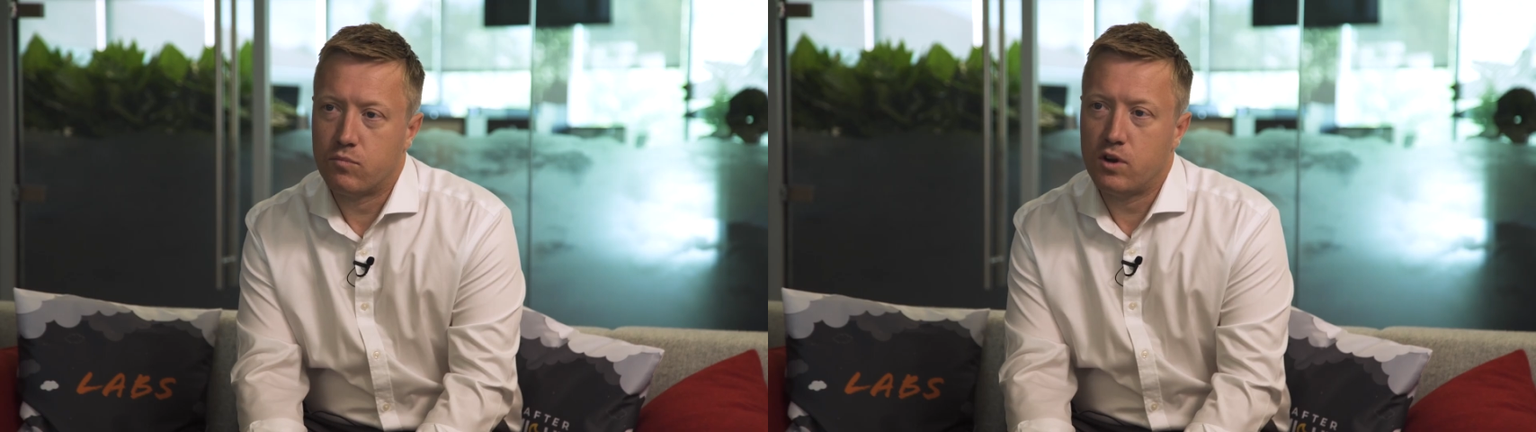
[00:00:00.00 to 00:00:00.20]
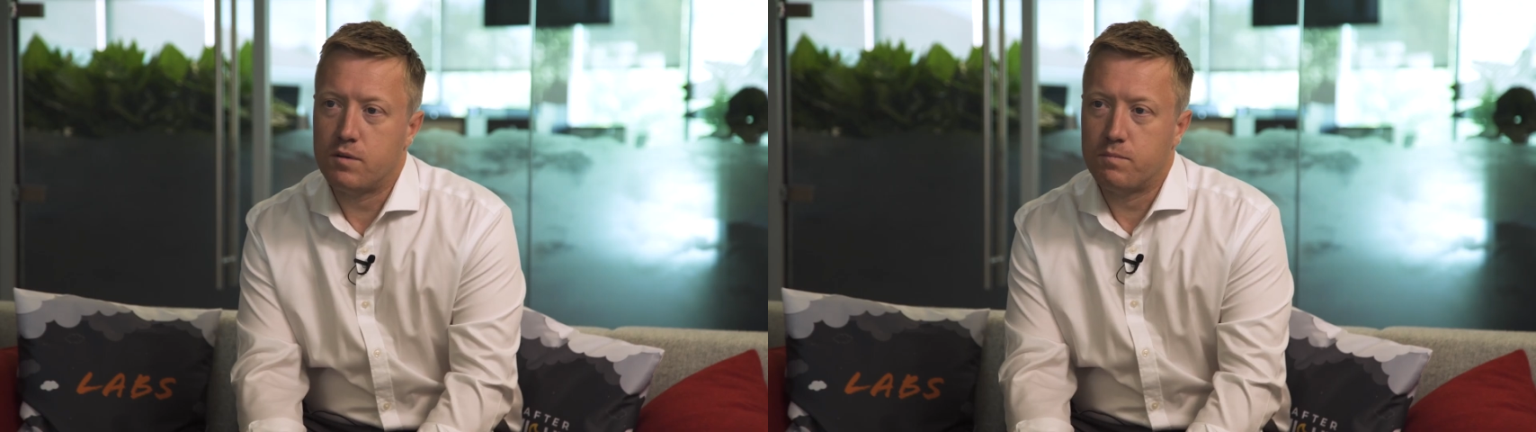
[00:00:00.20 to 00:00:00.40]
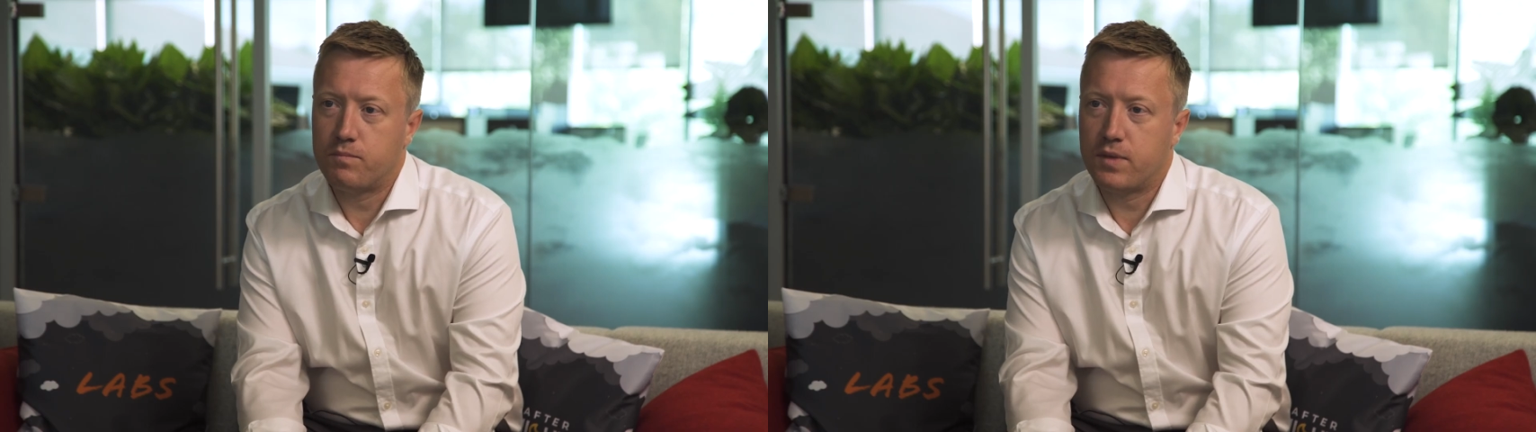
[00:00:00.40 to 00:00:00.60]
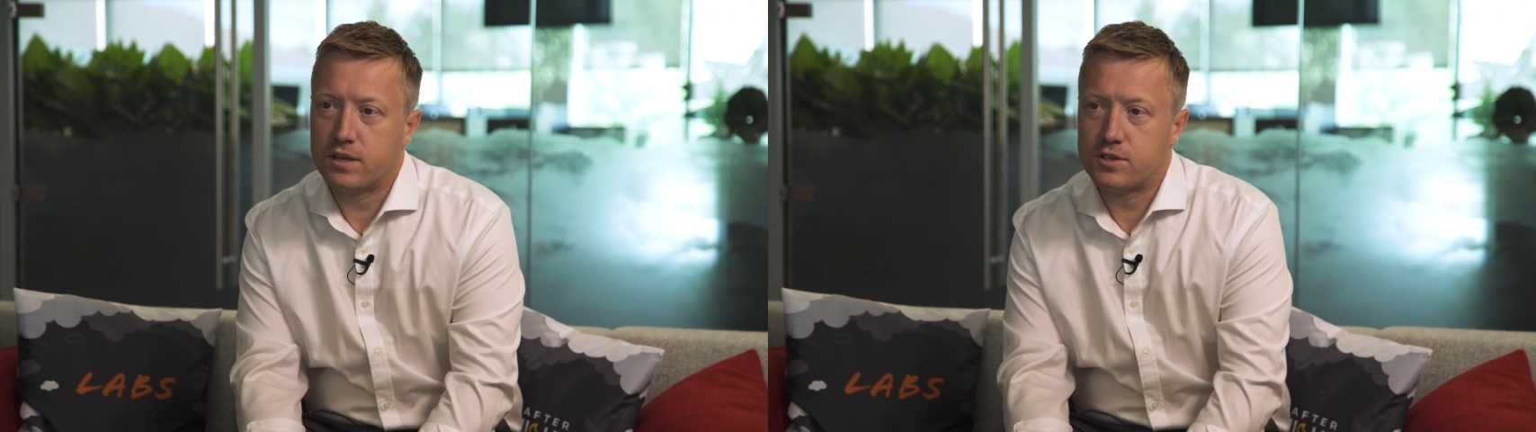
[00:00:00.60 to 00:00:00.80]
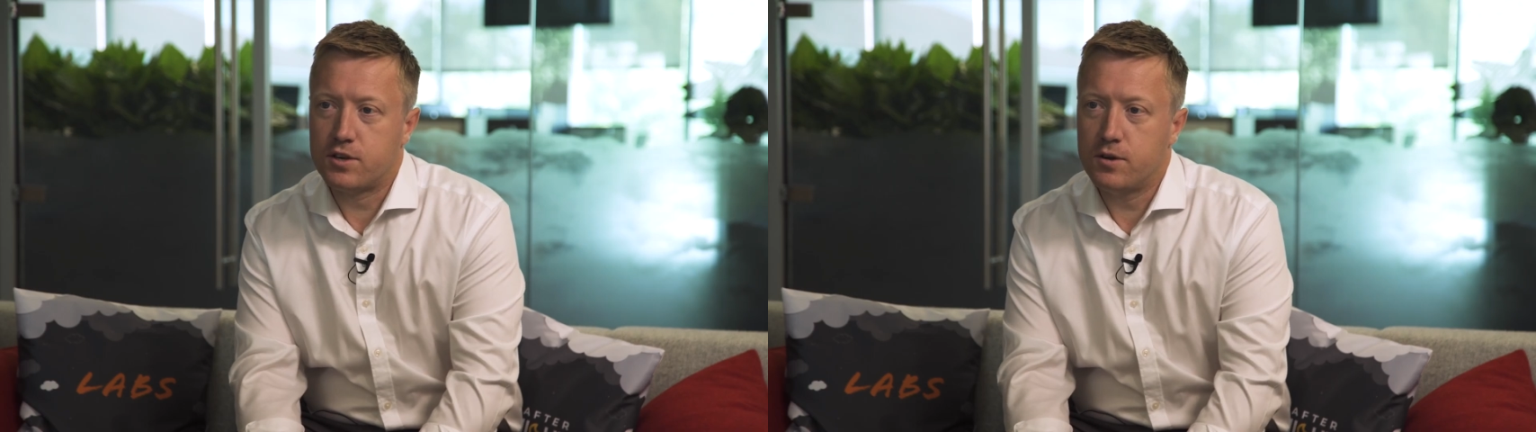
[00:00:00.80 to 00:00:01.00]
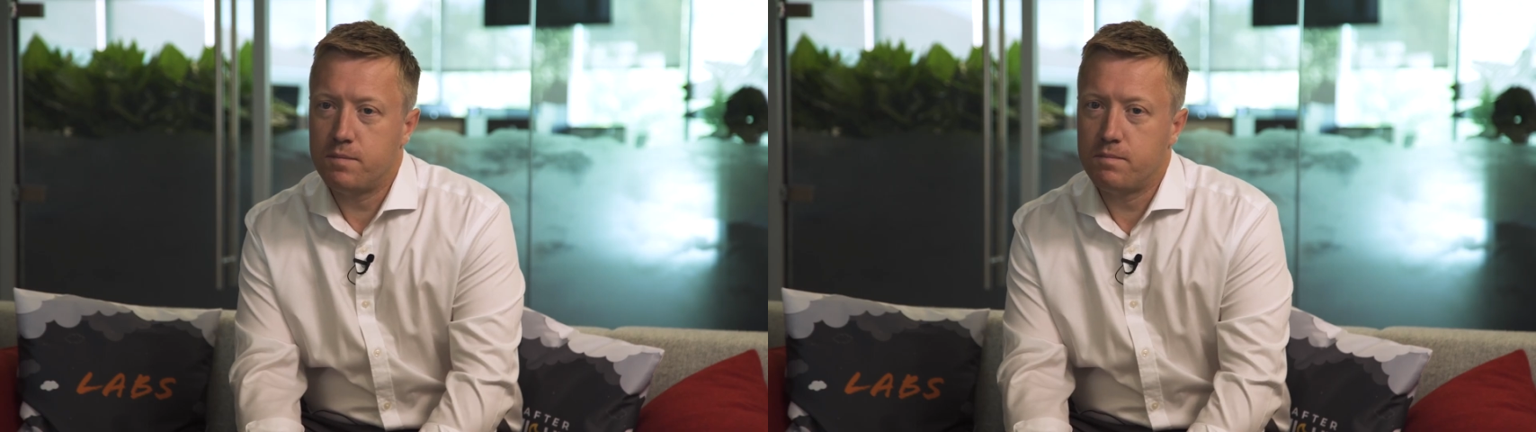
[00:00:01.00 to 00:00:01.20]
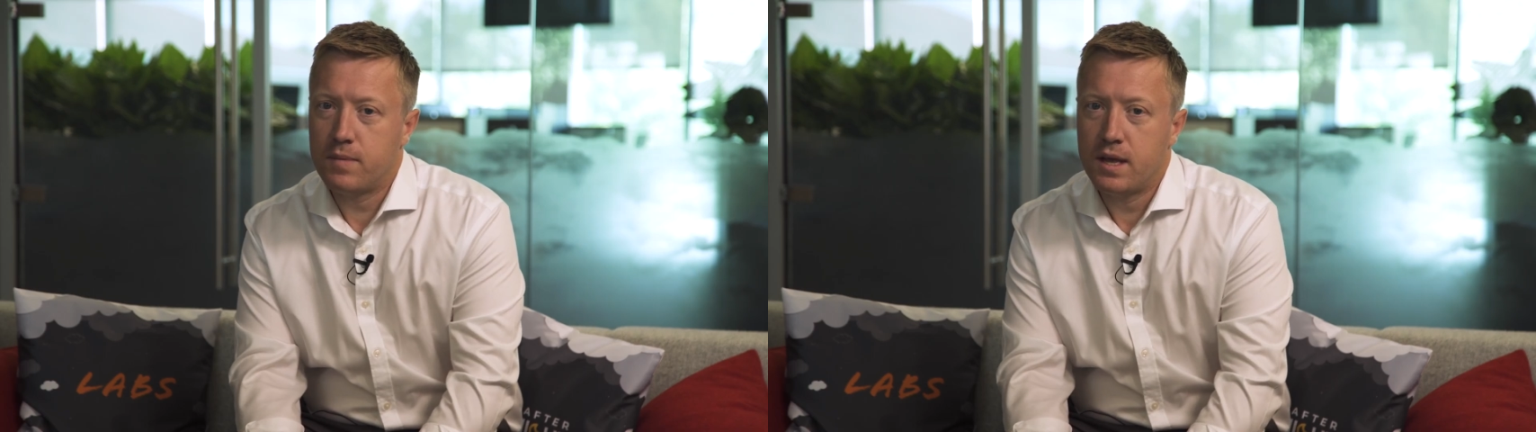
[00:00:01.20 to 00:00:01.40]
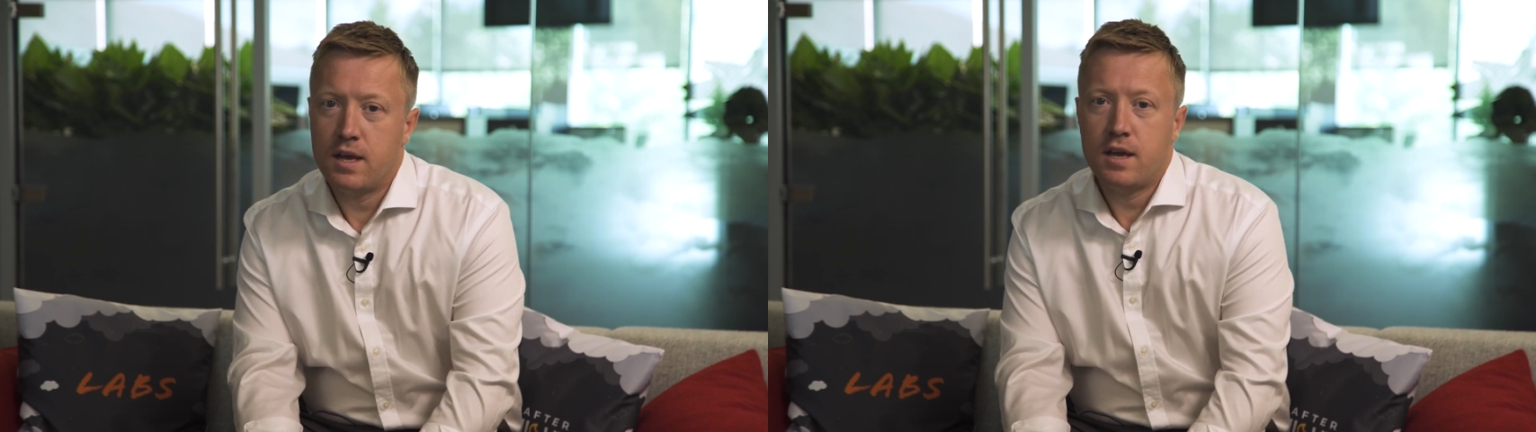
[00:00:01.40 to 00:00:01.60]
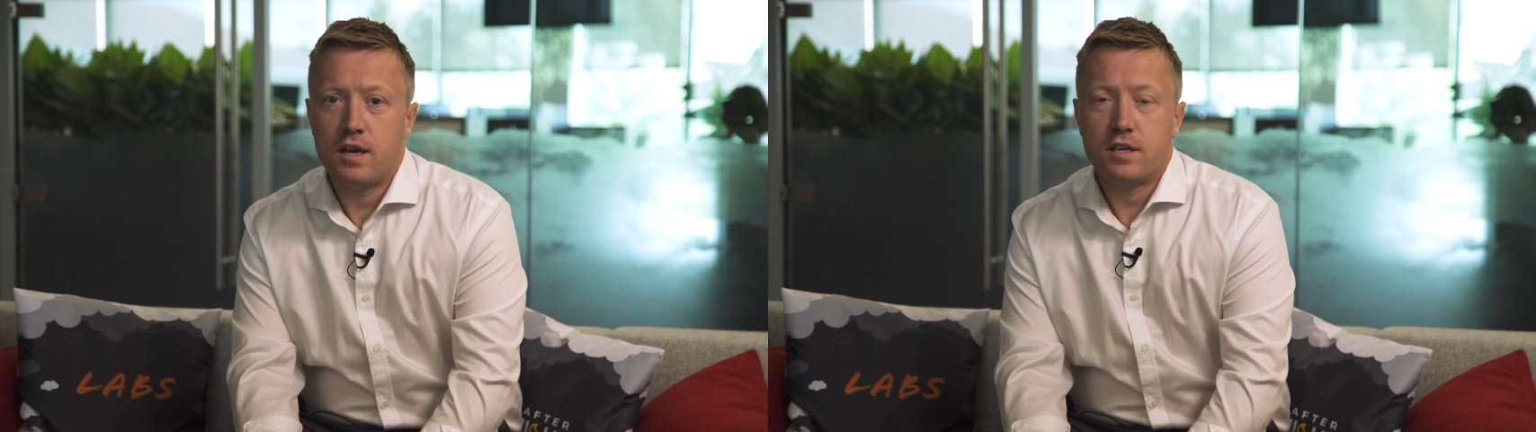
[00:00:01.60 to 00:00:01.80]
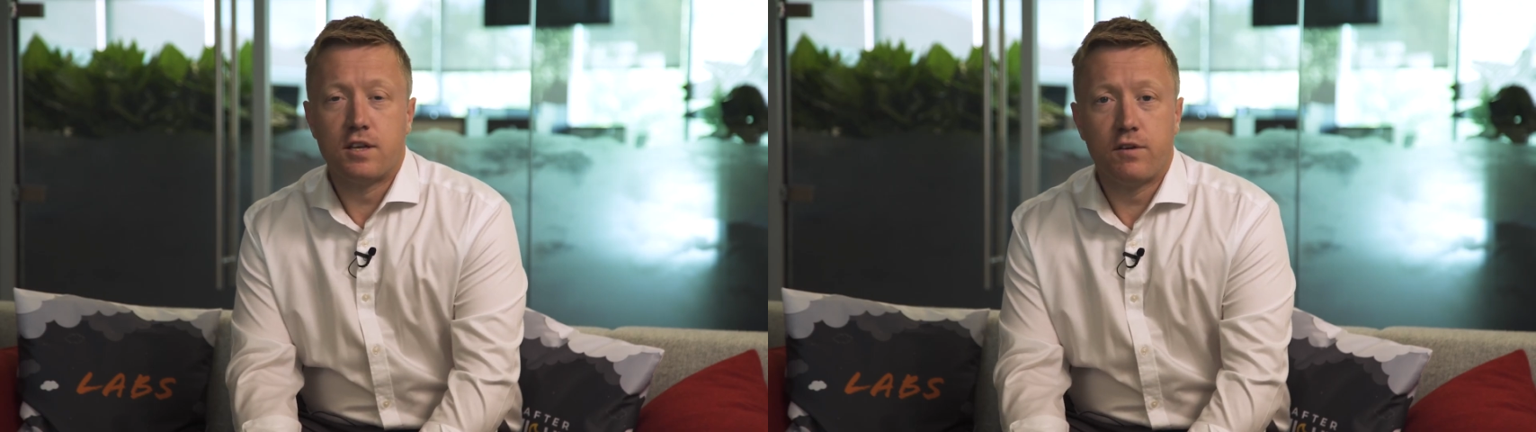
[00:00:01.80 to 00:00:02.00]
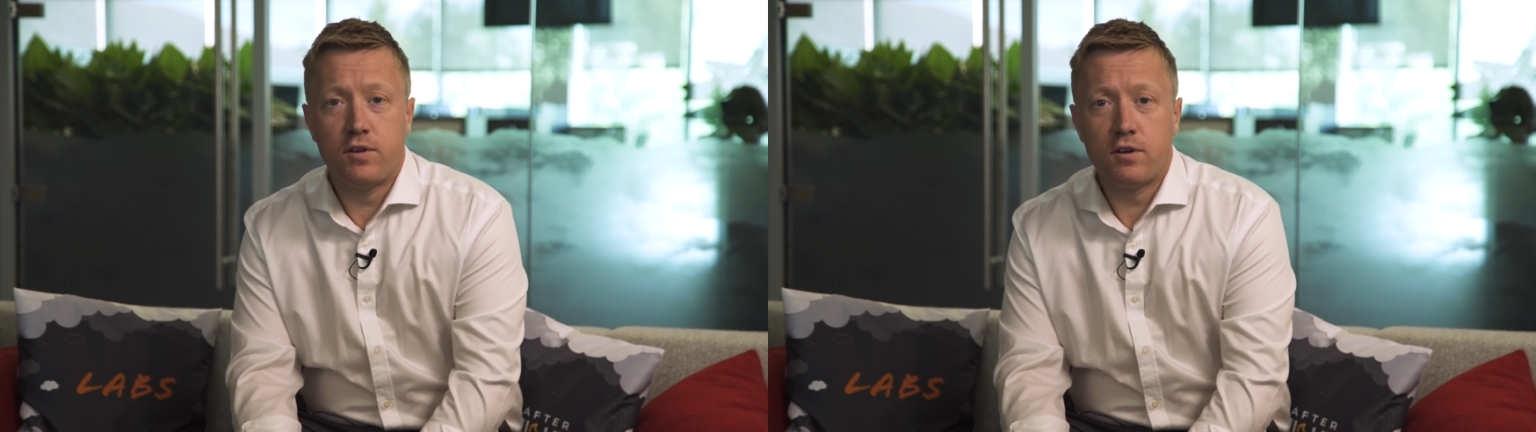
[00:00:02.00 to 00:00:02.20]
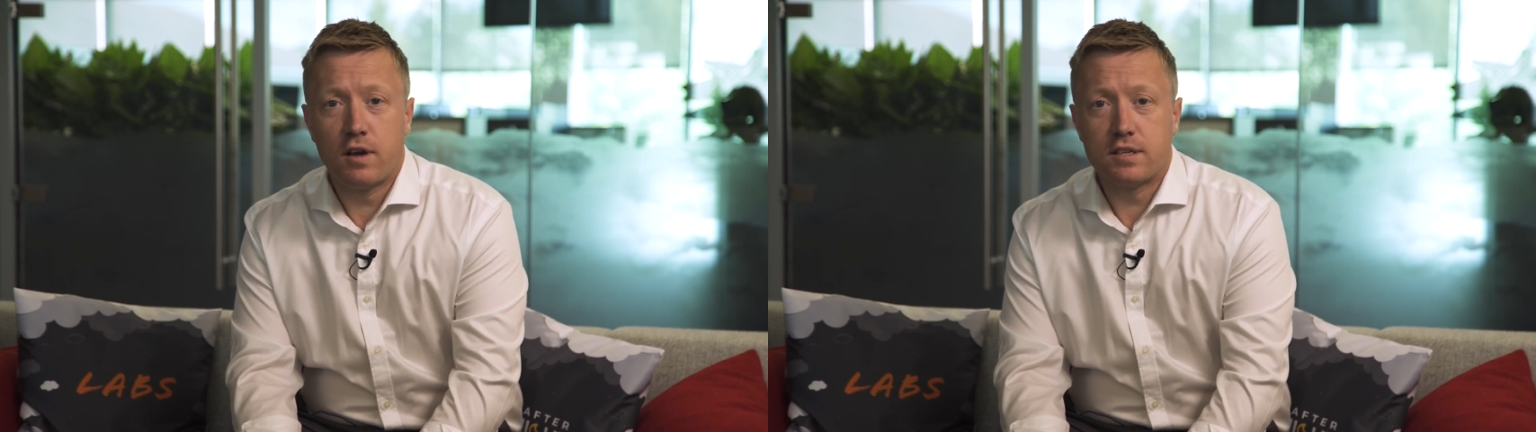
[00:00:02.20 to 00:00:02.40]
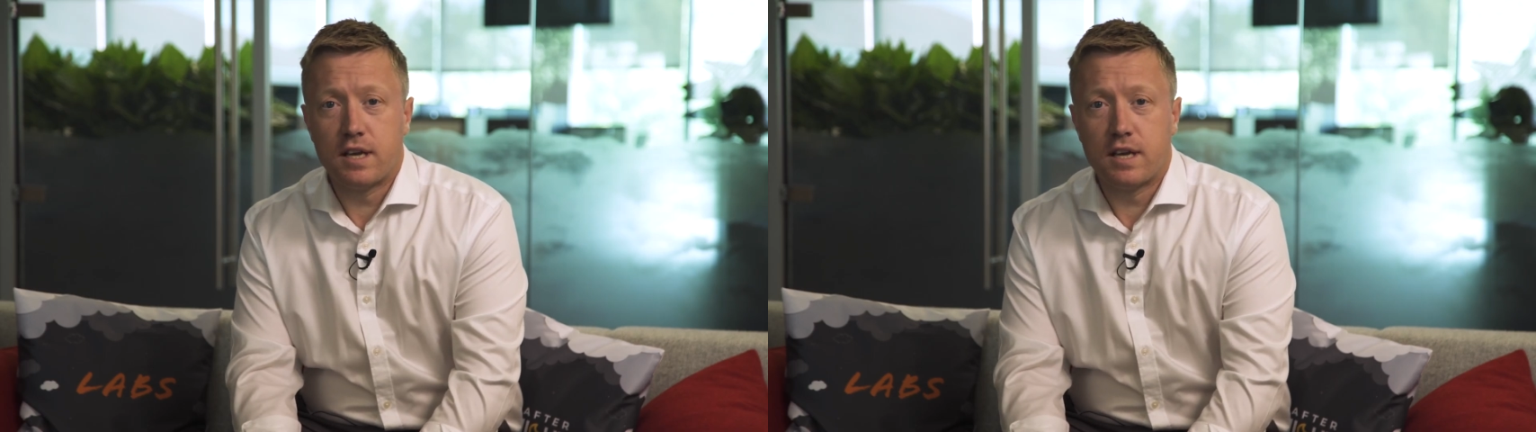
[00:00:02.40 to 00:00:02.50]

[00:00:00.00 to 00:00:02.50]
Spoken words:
Brilliant, thanks Stuart. So if you'd like